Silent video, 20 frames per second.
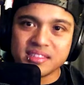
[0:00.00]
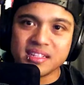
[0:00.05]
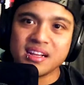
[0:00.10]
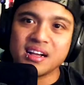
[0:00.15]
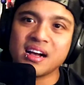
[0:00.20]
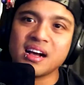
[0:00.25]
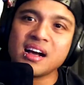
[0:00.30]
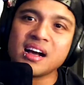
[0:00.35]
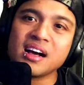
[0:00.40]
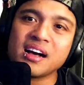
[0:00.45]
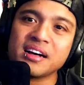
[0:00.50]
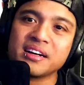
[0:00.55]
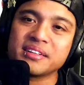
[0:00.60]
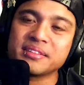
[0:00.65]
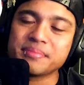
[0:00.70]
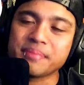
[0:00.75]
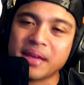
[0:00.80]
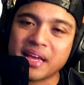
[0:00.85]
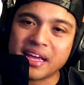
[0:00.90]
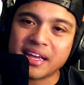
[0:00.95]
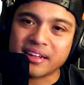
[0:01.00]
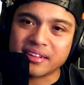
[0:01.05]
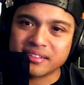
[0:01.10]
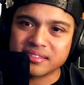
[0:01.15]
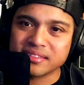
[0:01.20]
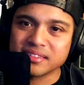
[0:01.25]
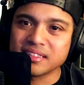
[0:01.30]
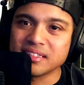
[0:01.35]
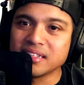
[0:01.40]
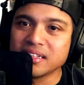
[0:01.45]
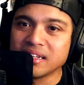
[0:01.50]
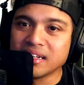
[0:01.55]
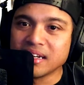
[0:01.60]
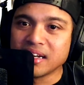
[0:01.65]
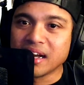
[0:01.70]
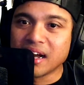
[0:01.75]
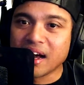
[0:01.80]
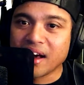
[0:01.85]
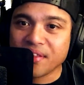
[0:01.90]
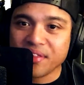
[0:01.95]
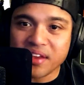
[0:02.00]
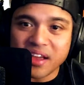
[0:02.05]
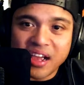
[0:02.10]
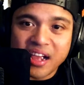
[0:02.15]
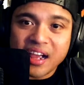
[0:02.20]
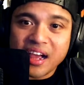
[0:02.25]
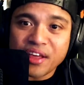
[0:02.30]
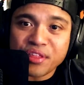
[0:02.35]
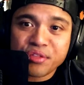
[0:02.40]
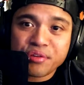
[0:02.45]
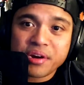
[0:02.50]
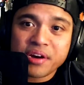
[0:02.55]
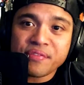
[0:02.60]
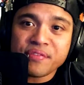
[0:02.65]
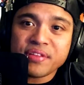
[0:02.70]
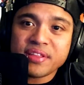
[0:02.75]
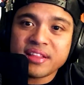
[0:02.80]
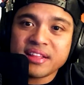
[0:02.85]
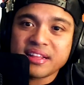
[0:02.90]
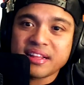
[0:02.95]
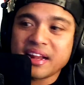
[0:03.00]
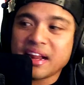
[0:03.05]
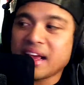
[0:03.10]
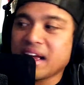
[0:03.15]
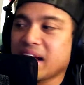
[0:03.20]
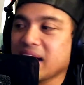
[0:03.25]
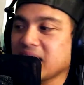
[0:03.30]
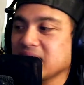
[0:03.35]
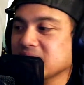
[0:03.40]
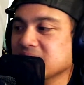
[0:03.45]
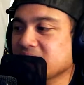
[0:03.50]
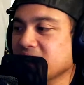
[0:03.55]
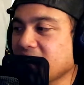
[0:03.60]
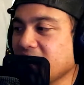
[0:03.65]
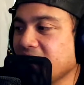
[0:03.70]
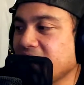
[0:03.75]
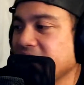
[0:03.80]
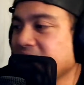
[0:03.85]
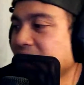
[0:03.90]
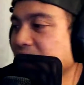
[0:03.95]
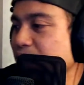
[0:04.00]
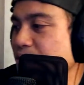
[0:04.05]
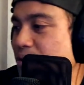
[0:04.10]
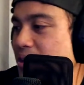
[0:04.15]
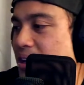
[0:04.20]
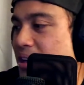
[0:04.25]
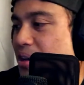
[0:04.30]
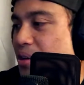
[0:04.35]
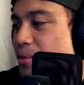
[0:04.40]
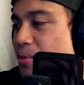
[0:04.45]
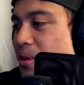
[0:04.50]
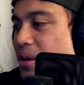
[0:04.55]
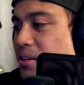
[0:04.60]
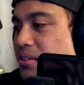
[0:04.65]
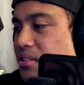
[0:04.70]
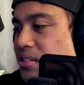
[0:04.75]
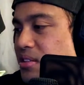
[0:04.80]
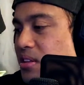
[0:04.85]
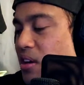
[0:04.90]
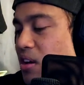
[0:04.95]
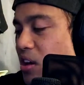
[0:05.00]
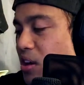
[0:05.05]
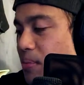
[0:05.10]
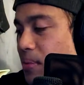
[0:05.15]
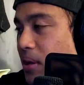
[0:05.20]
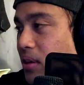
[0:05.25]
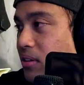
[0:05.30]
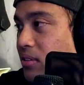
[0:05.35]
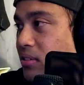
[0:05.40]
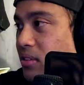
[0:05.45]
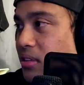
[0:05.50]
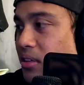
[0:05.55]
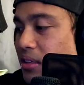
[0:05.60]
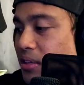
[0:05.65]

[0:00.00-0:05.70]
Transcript: Ah, oh, man. I think I got through everything today, guys. Like, I really don't know what else to talk about.